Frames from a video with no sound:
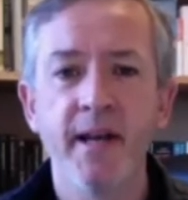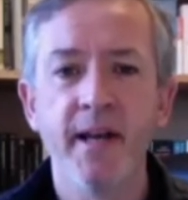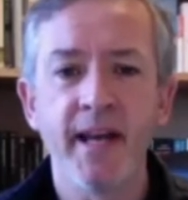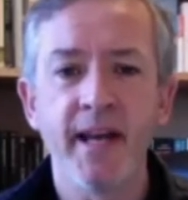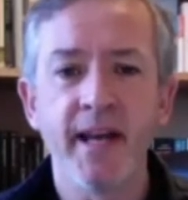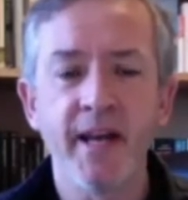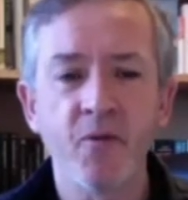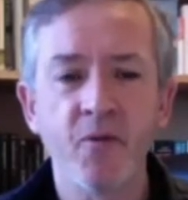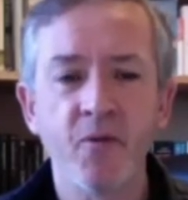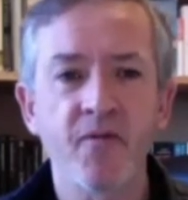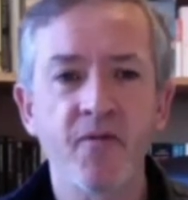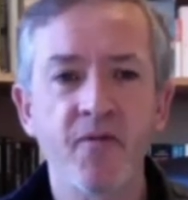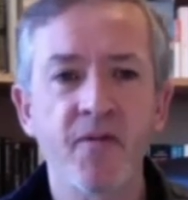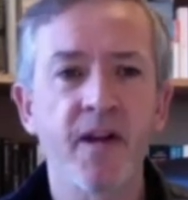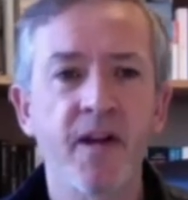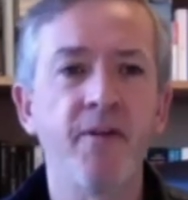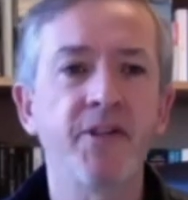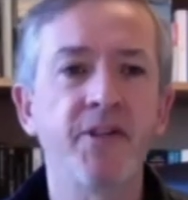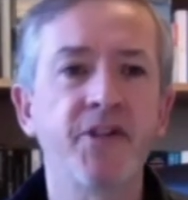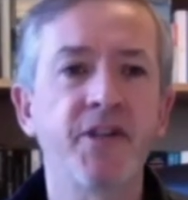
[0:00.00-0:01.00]
it will
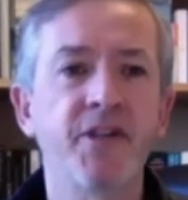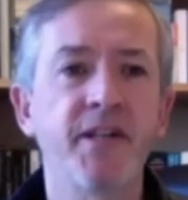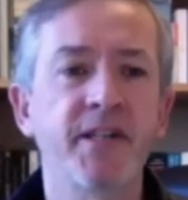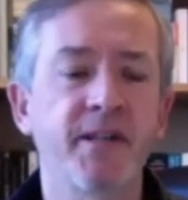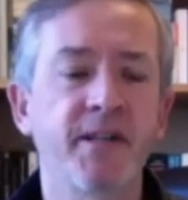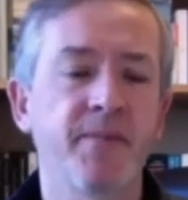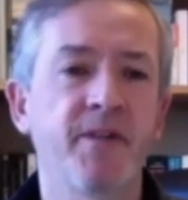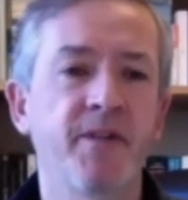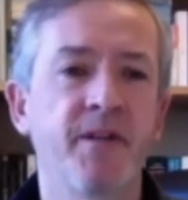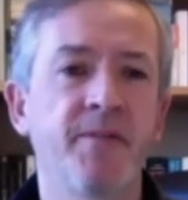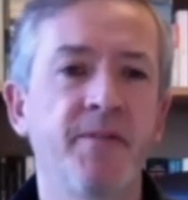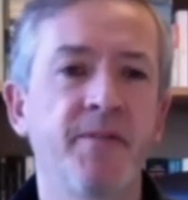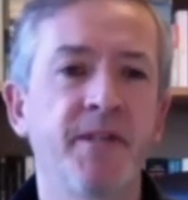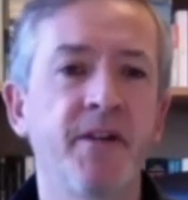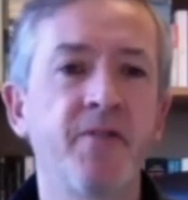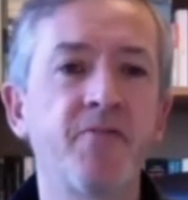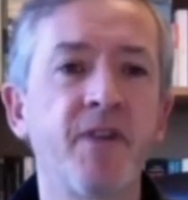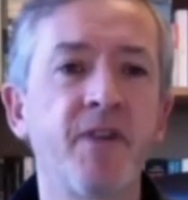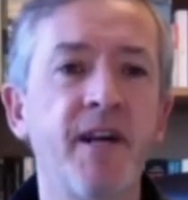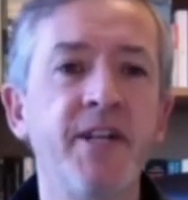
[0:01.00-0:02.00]
flourish sometimes in a
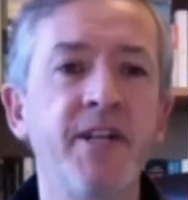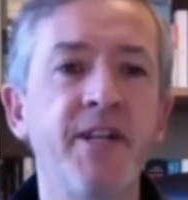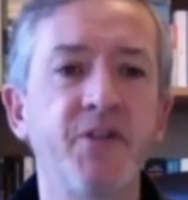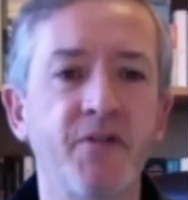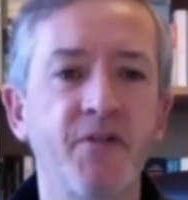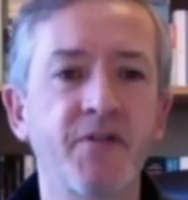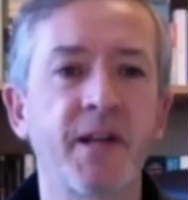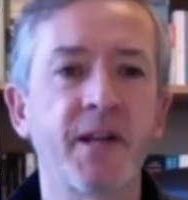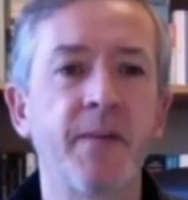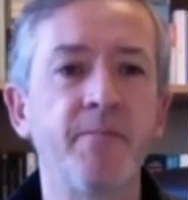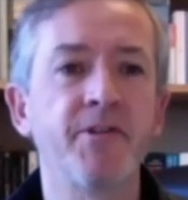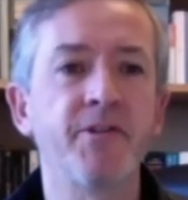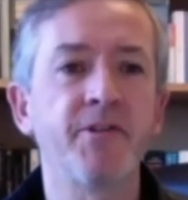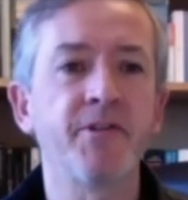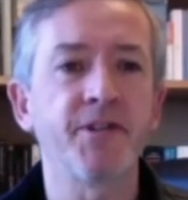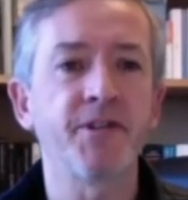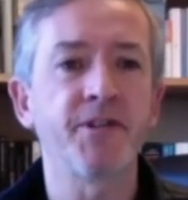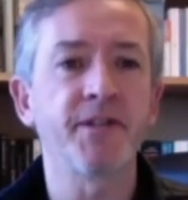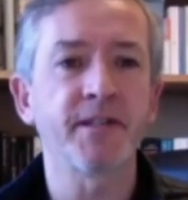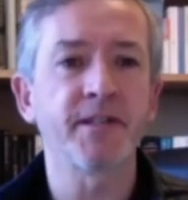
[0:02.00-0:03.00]
range of
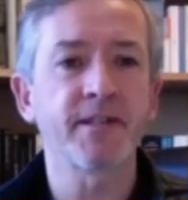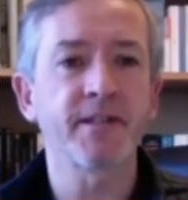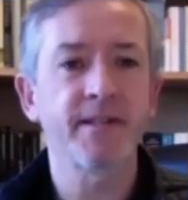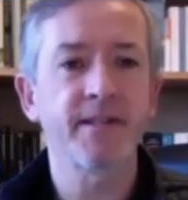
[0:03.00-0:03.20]
temperatures